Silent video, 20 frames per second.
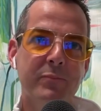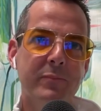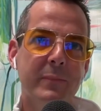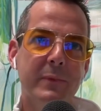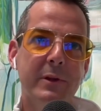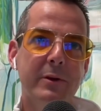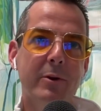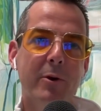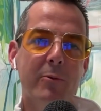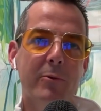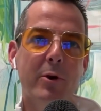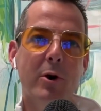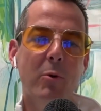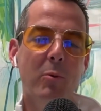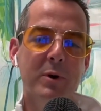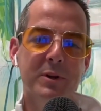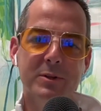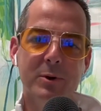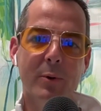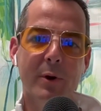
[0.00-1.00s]
you don't know
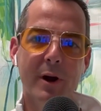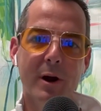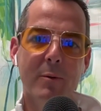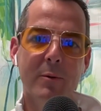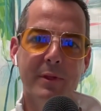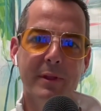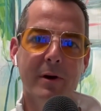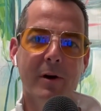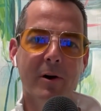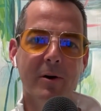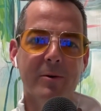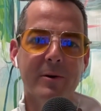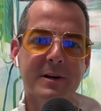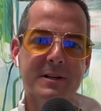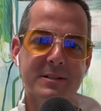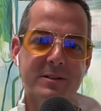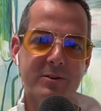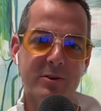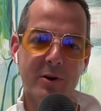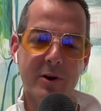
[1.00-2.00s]
what's going on with the
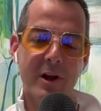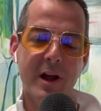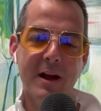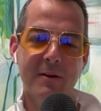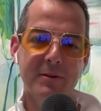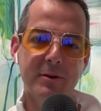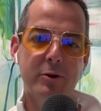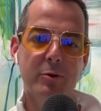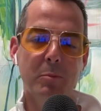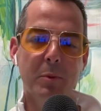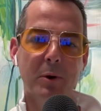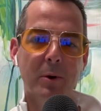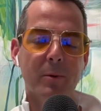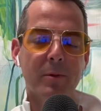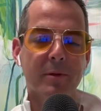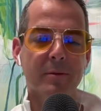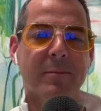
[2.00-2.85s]
arteries. So you have to do both.